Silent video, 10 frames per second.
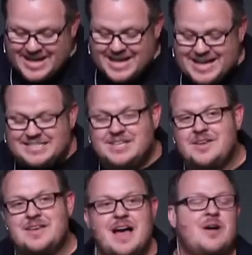and to
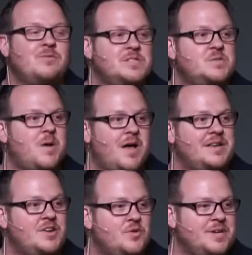not respond in
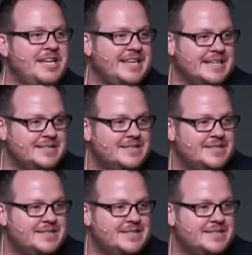obedience.